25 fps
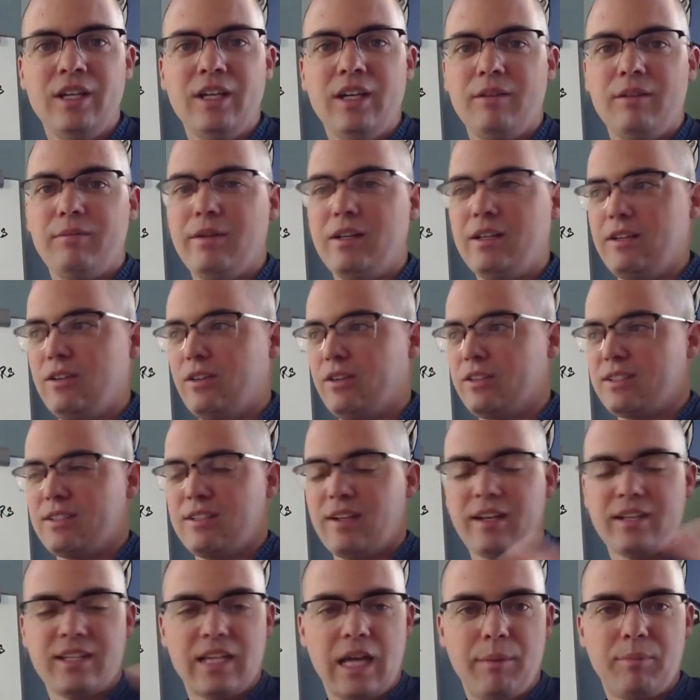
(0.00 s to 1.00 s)
It's
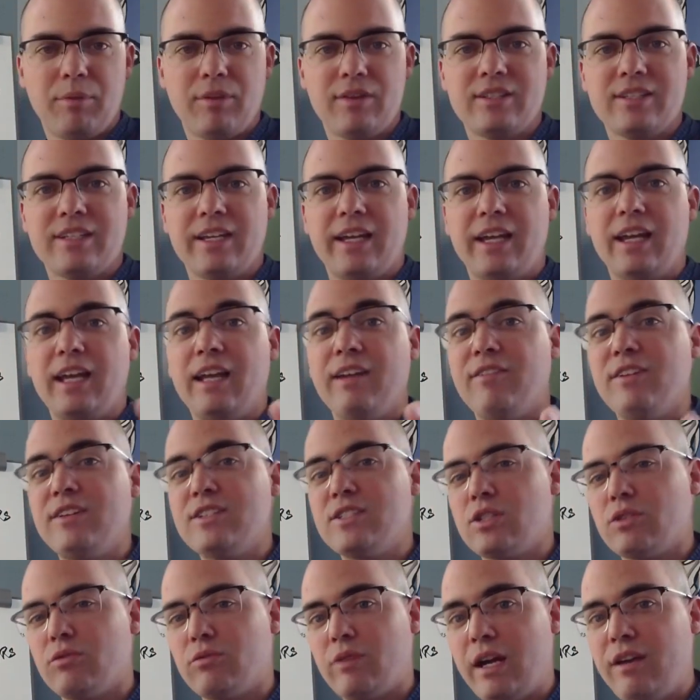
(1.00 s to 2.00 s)
not a type of, it's saying, if it's
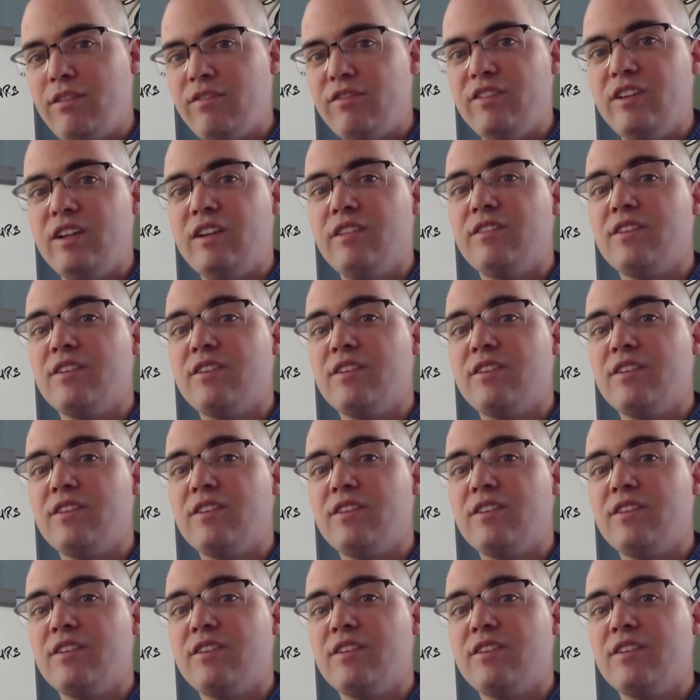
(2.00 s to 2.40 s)
the right fit,